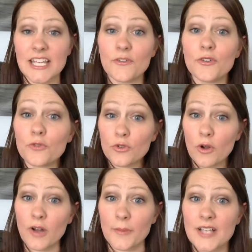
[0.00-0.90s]
Even for
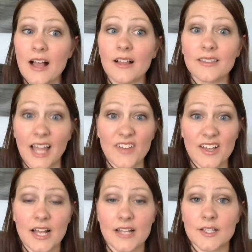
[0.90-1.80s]
grown-ups, life
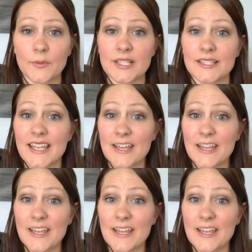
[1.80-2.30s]
has consequences.